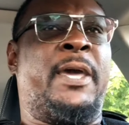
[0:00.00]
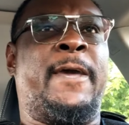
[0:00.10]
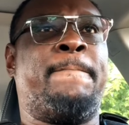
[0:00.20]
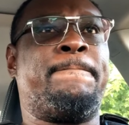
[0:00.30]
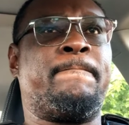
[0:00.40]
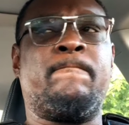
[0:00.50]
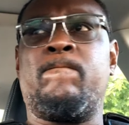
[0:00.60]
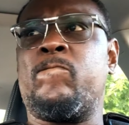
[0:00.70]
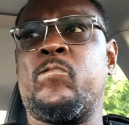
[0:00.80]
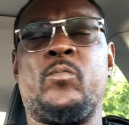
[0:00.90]
man.
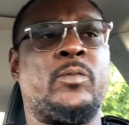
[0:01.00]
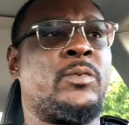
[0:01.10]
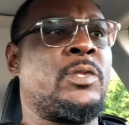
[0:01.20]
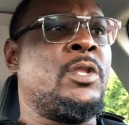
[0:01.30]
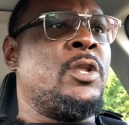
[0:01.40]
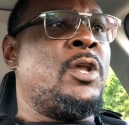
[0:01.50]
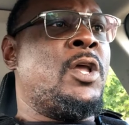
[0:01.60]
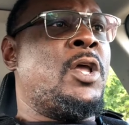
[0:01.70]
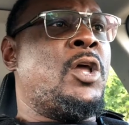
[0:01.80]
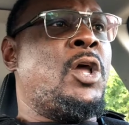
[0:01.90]

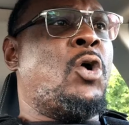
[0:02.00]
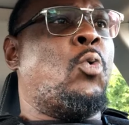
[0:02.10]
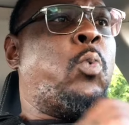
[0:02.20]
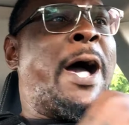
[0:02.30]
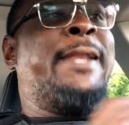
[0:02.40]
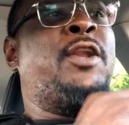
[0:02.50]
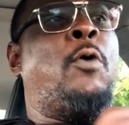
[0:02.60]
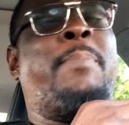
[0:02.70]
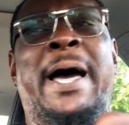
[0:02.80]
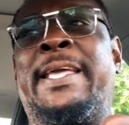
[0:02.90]
Why
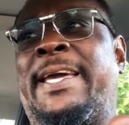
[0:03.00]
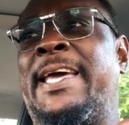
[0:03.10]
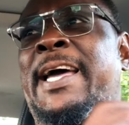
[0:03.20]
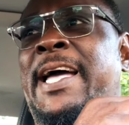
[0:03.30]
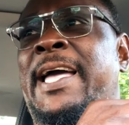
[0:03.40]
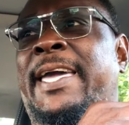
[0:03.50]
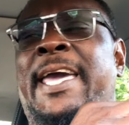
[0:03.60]
nobody can, uh,